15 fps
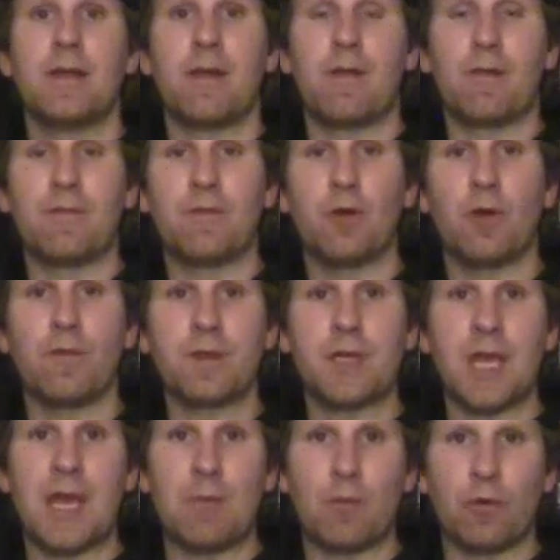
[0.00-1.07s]
Now the flow of the
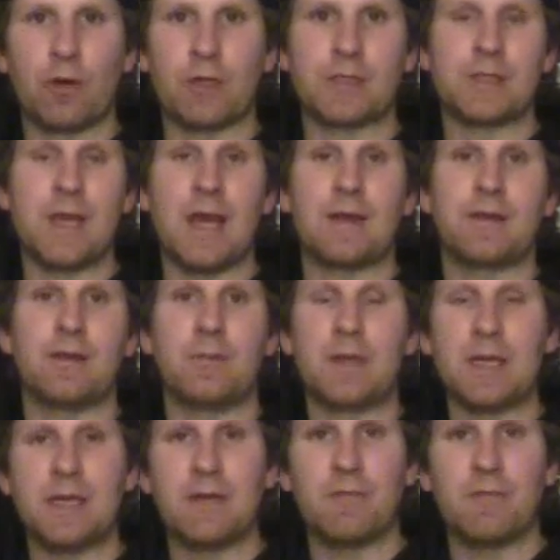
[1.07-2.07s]
game works that at the beginning